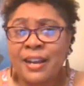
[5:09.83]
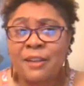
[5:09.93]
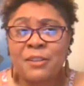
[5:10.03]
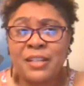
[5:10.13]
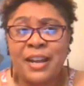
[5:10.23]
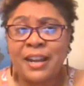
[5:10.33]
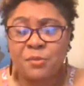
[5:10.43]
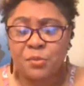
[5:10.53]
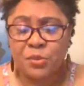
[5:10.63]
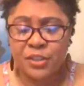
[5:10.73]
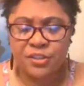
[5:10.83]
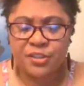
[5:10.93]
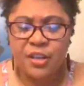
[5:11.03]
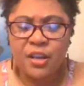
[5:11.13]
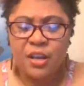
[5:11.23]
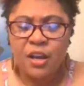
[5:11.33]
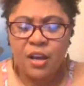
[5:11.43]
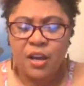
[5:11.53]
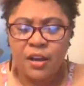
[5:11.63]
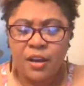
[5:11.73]
realize I have some triggers.
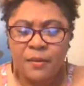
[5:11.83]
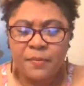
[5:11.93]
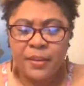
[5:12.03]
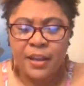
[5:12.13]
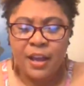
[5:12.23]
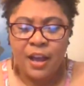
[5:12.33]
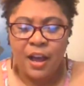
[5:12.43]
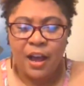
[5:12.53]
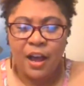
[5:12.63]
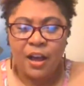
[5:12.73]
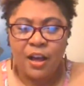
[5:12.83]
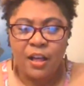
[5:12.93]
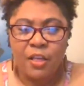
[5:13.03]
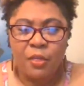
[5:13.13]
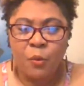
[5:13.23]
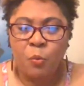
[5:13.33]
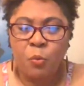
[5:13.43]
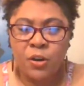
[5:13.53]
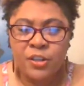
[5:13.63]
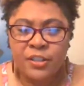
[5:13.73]
The
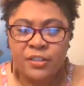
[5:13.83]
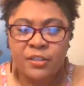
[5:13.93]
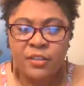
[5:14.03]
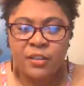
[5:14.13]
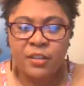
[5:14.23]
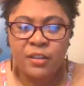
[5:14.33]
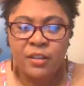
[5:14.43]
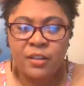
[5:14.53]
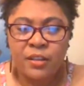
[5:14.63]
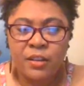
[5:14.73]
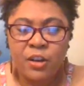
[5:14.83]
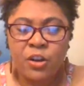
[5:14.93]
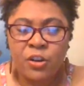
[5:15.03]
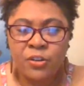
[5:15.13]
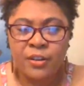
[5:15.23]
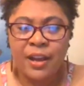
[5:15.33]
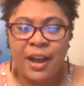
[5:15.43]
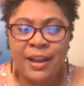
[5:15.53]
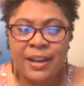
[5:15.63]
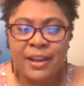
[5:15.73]
worst hurt
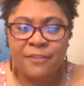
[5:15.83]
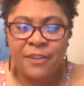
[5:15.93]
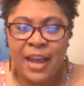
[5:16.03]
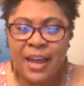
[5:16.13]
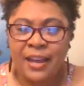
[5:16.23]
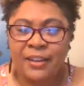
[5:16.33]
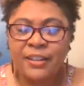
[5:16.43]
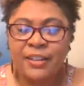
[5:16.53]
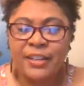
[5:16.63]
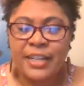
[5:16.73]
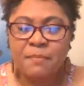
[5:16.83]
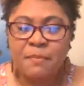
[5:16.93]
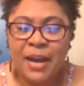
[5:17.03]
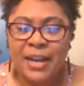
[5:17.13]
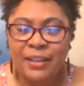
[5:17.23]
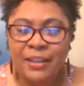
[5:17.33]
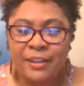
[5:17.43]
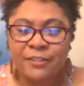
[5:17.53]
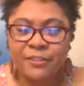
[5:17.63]
I have had in my life